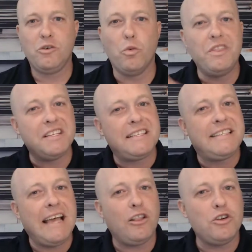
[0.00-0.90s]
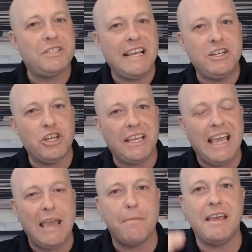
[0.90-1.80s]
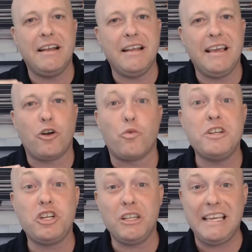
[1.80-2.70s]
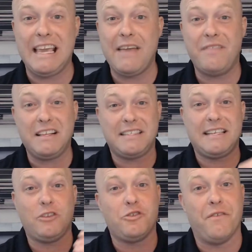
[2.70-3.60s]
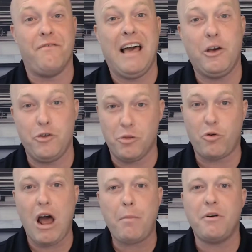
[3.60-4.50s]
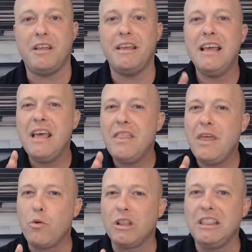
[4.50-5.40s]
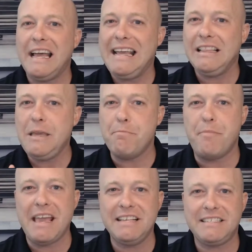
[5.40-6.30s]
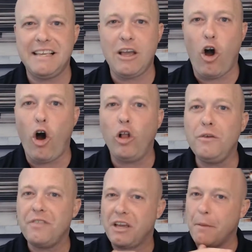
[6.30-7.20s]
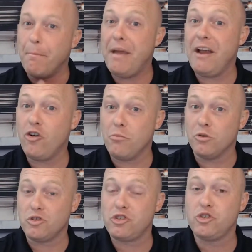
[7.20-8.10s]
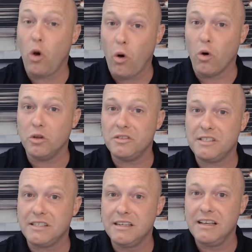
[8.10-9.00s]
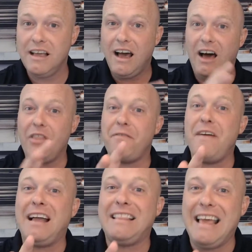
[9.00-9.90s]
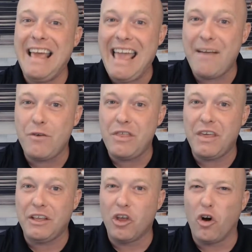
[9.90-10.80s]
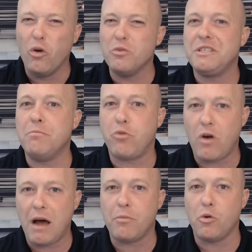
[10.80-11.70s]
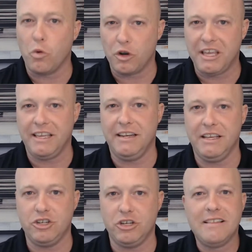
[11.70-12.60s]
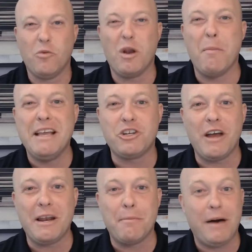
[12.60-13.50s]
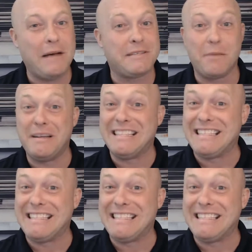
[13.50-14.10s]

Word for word: When the seller's agent came in and originally gave that seller the value of the property, they were likely basing all of the comparable solds on the fact that everything in the home was in proper working condition. When a major item pops up and it's